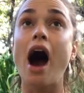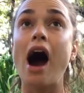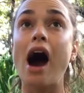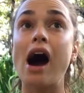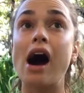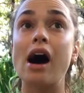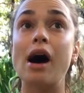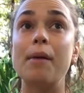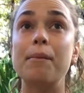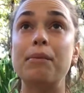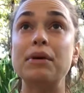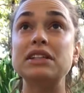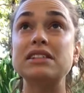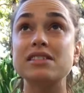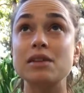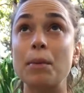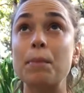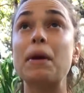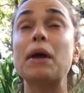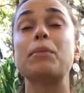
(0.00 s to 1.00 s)
but
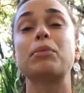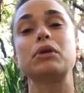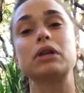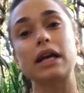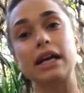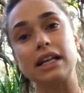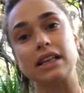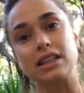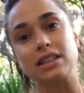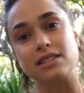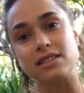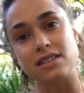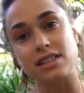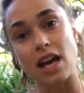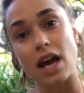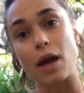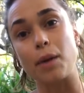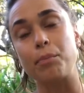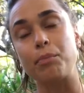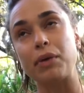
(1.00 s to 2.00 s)
some people eat the
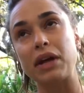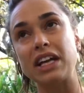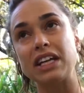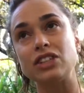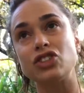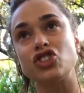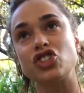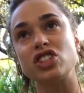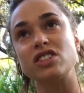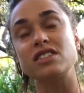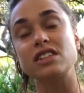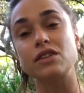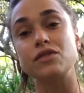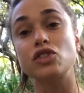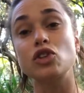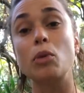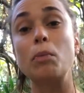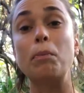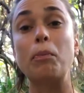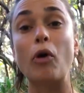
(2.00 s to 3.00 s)
same. But it just gives
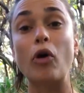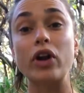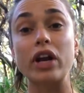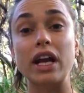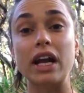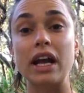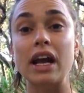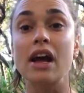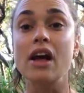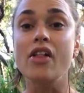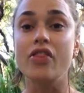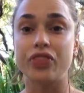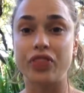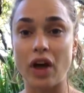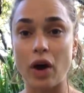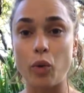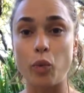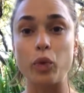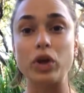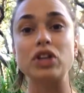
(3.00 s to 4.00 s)
your body
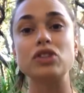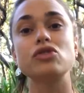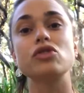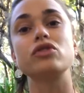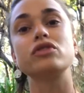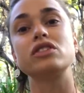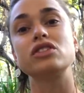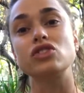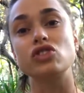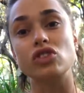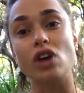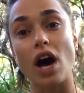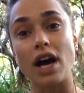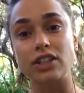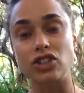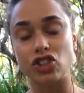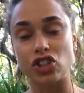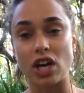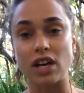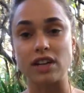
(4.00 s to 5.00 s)
that window to
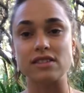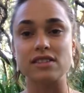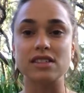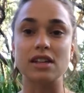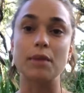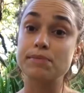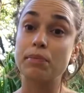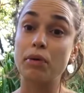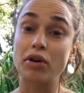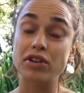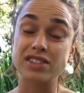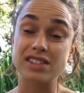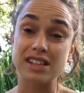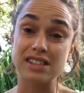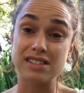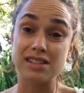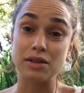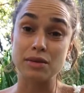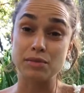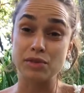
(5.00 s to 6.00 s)
digest and
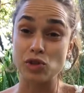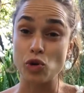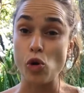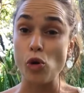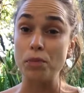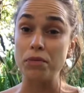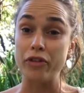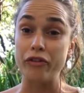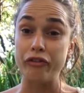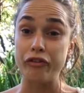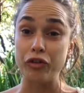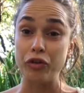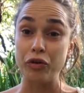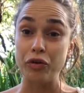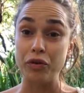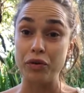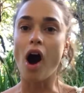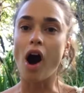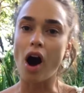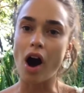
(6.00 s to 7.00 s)
process and absorb the
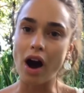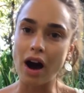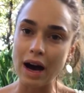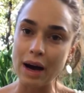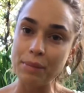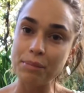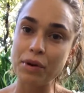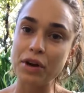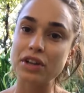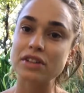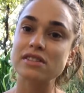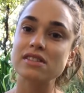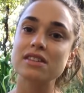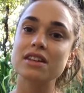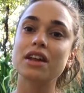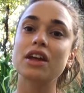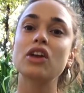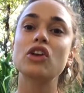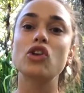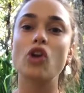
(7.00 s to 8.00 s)
food. I'm
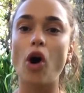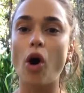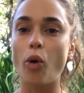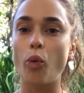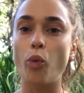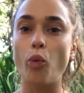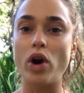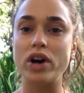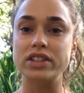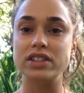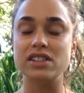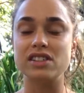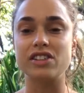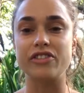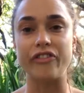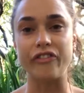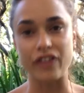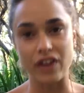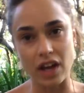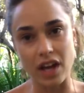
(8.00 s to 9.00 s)
personally not one
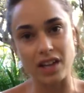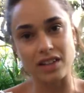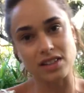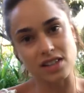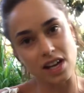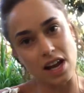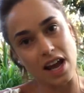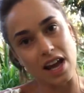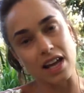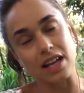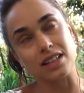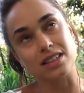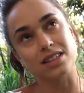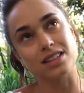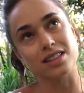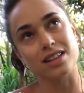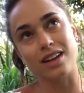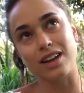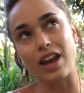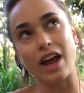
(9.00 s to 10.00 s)
to forget to
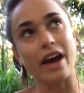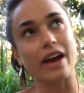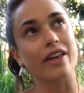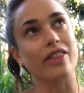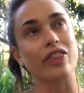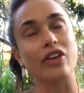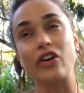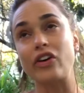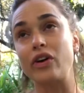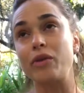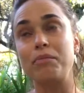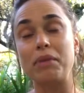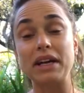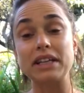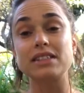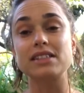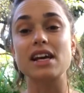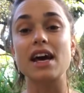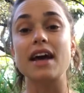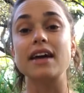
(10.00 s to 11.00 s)
eat. Like, there have
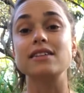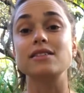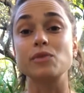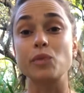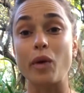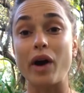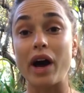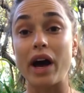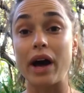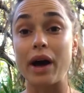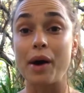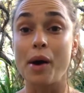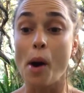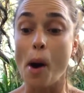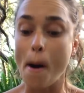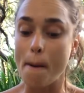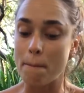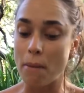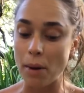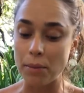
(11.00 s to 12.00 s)
been days where
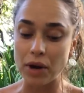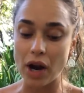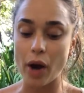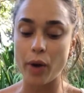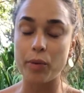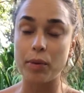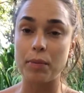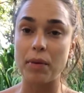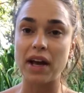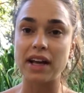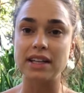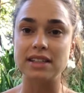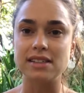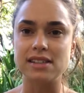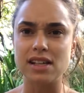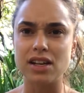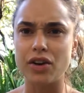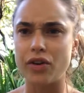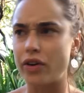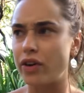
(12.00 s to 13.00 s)
Mum and I will be making
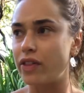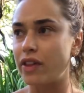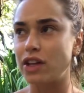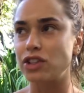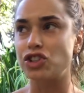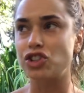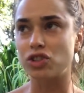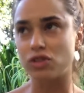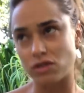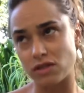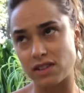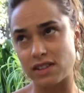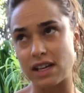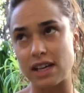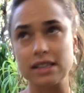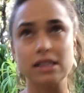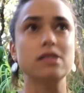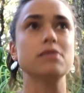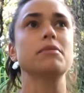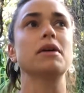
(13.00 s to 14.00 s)
dinner and then she'll
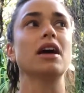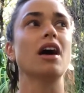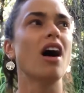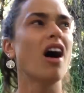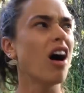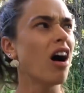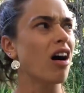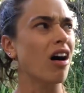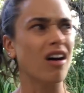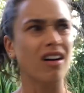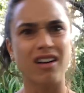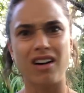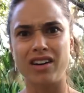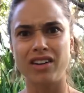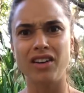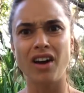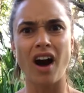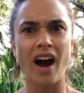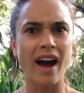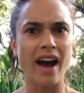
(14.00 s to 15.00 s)
say to me, "Oh,
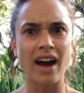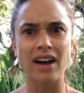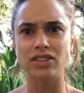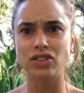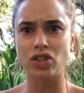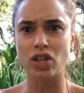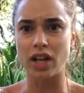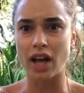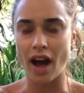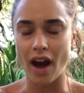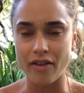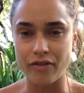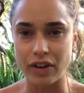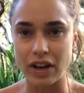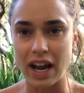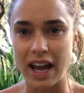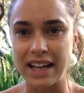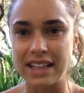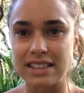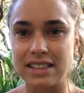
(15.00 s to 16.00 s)
I actually
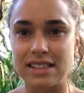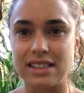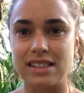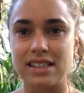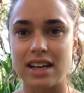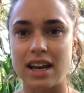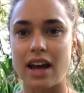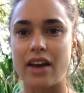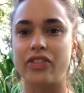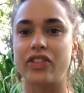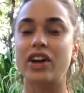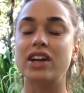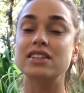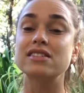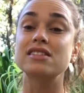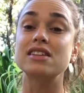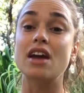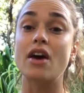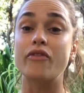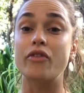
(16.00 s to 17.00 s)
haven't eaten today." That
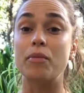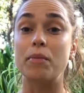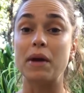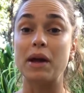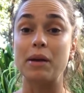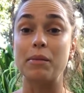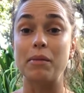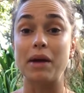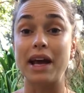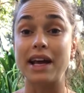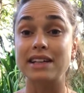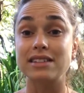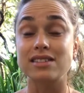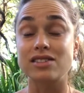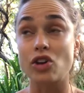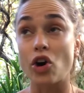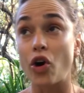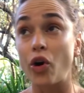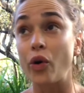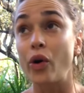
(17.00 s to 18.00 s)
has never been me.
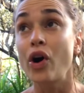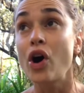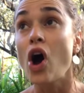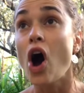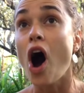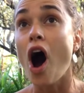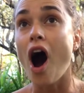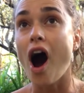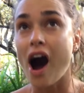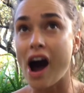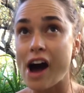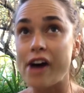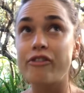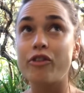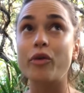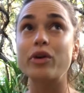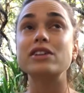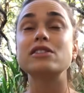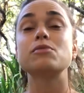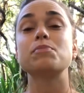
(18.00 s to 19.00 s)
So I've
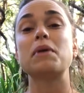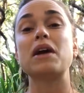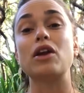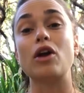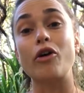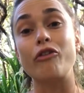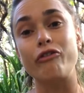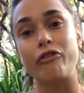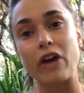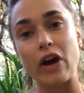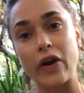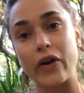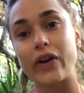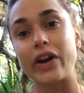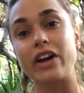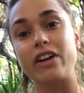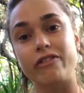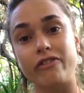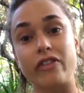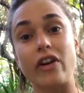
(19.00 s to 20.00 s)
always been a
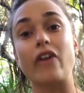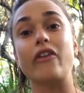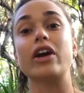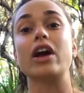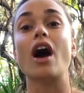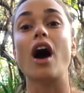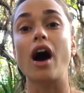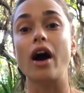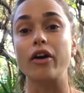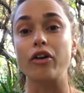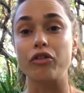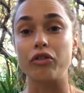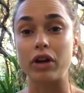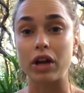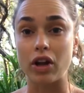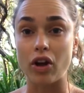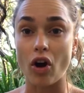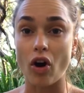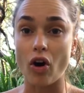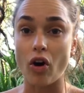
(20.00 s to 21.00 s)
very, very hungry
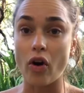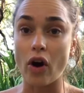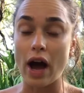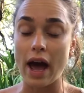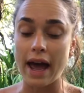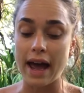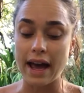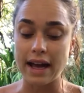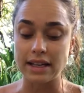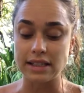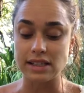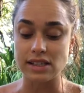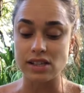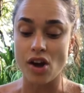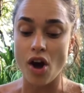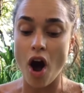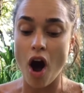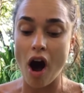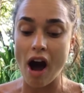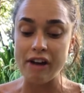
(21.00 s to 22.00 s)
girl, and
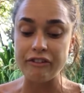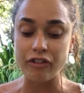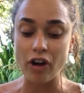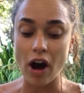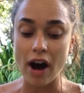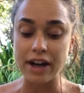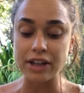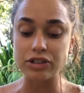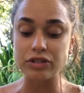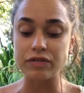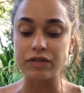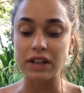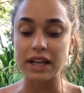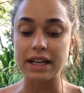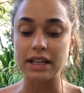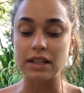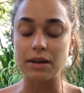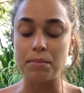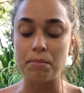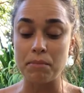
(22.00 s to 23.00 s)
I've kind of
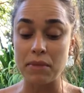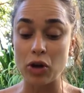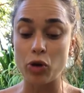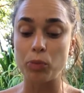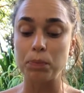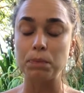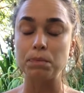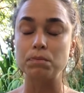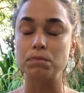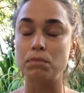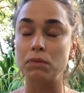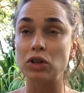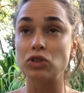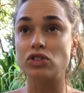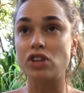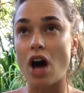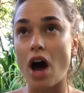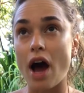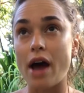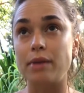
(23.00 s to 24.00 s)
let meal
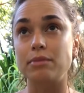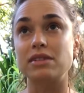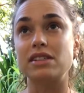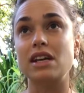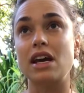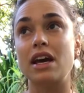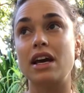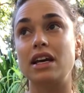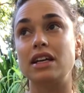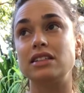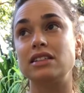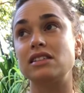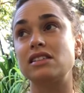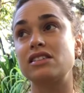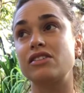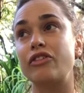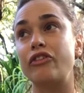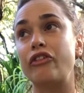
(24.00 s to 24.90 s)
times and